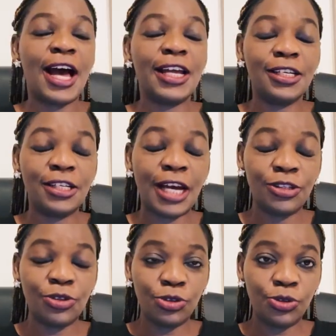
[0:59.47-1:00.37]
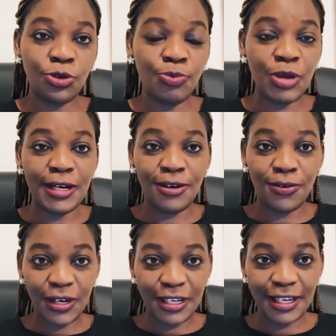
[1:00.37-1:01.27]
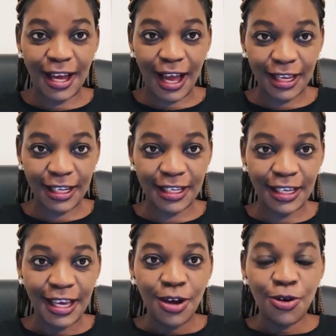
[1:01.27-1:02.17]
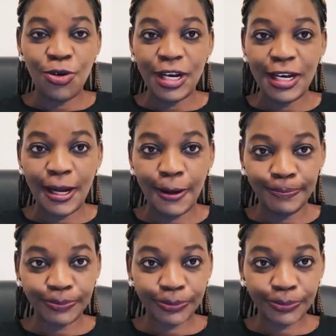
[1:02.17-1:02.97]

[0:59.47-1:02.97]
and it has also been rated highly on